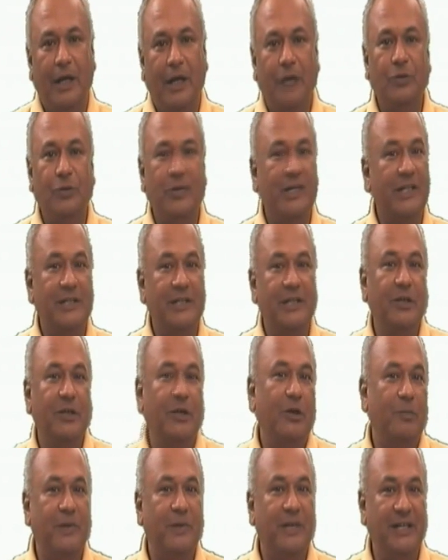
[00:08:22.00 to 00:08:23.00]
You can
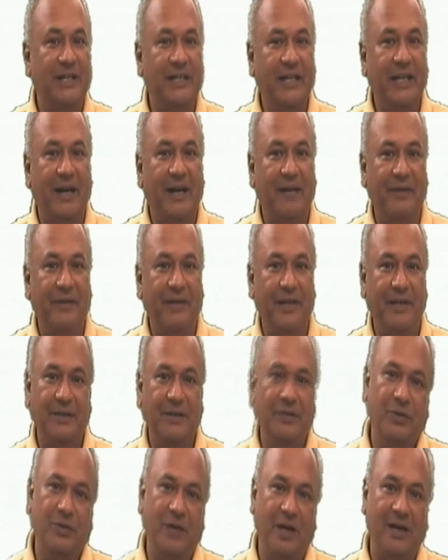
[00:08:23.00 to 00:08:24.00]
think of CATIA, where
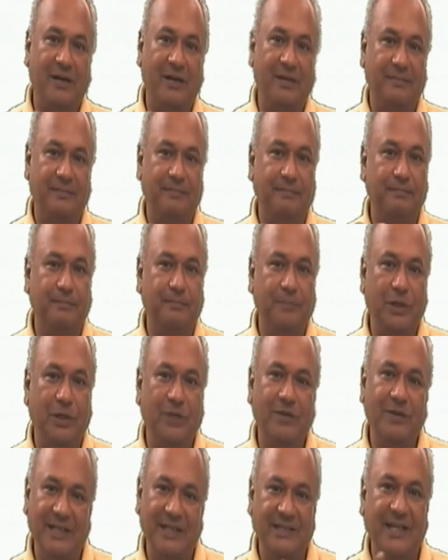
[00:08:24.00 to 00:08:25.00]
you are
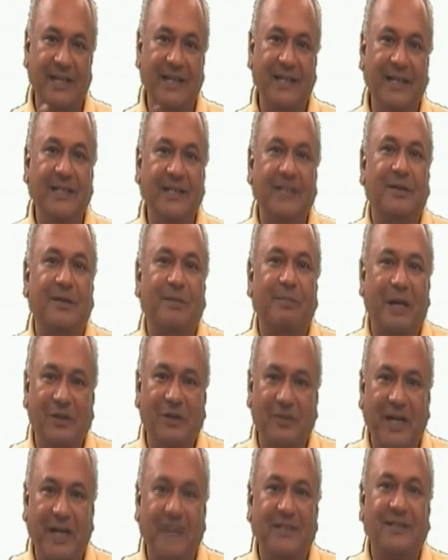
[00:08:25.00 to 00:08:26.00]
designing some
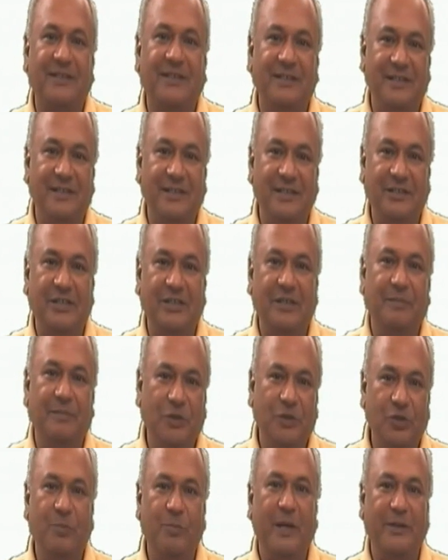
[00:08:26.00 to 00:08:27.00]
manufacturing
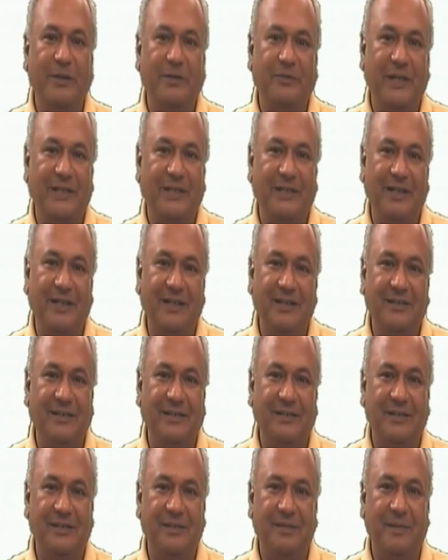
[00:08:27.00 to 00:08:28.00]
system, new manufacturing
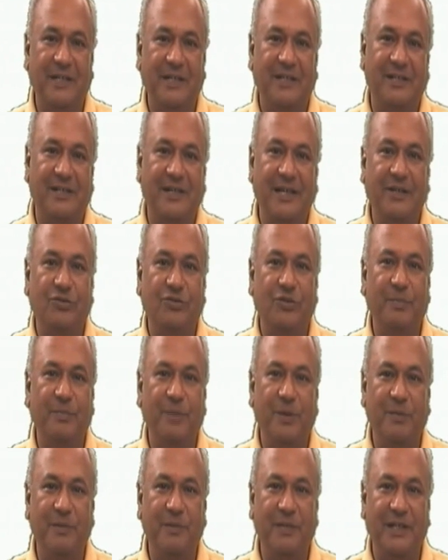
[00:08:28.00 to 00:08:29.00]
system, and trying to
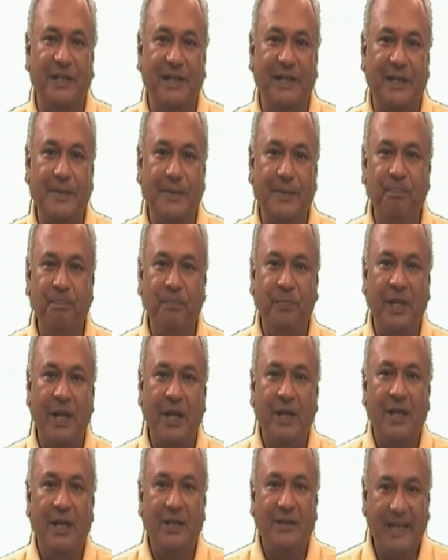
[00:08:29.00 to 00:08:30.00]
implement it.
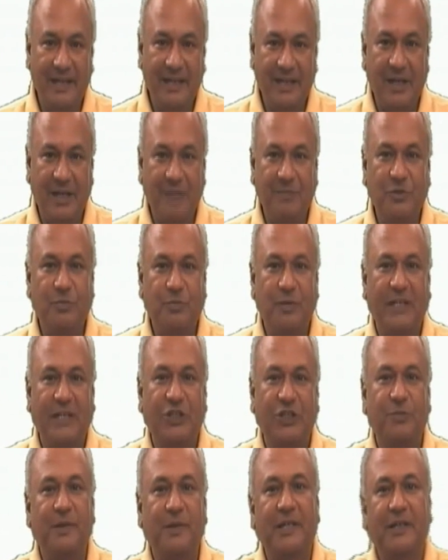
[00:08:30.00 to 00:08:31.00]
Then comes
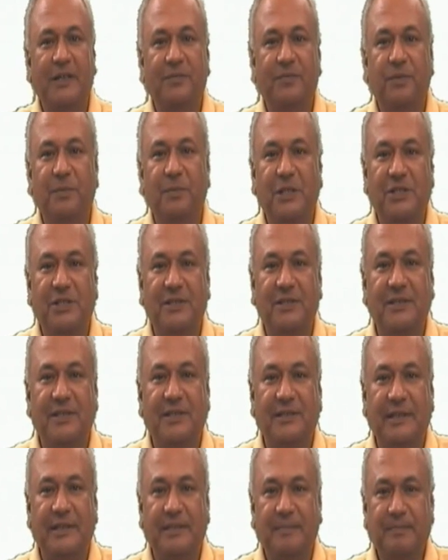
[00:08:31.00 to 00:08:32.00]
management information
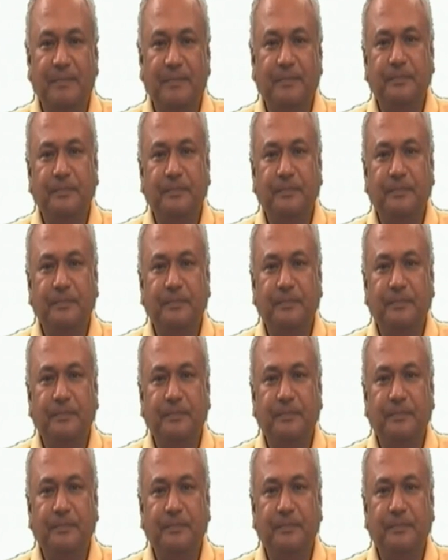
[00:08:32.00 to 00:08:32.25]
system.